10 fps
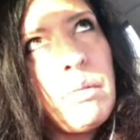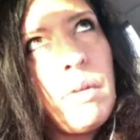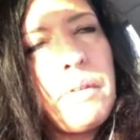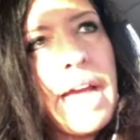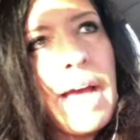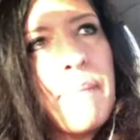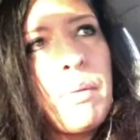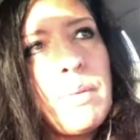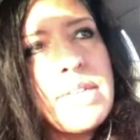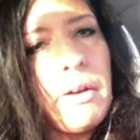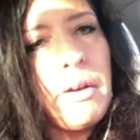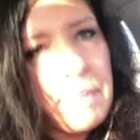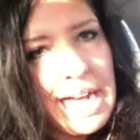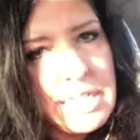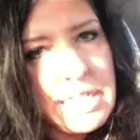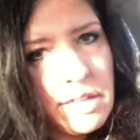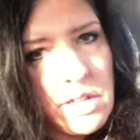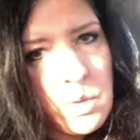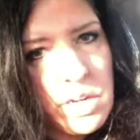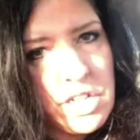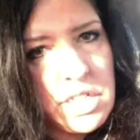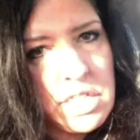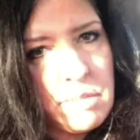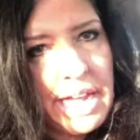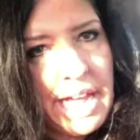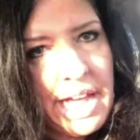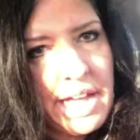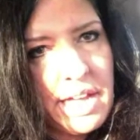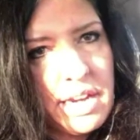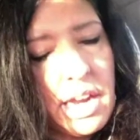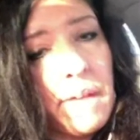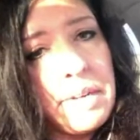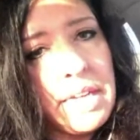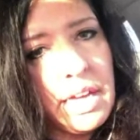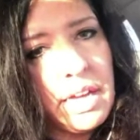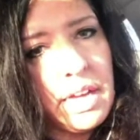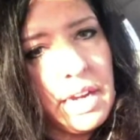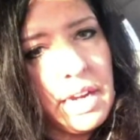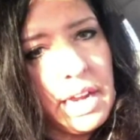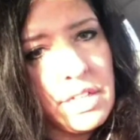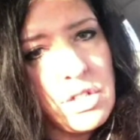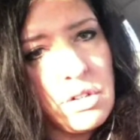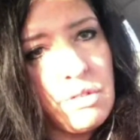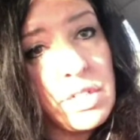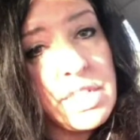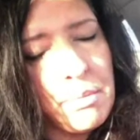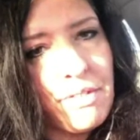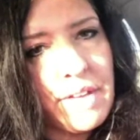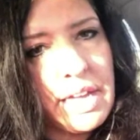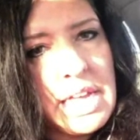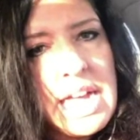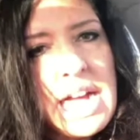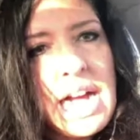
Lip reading: I did, and what would happen was I would be asking those questions in my head, and I would get an answer for some of it,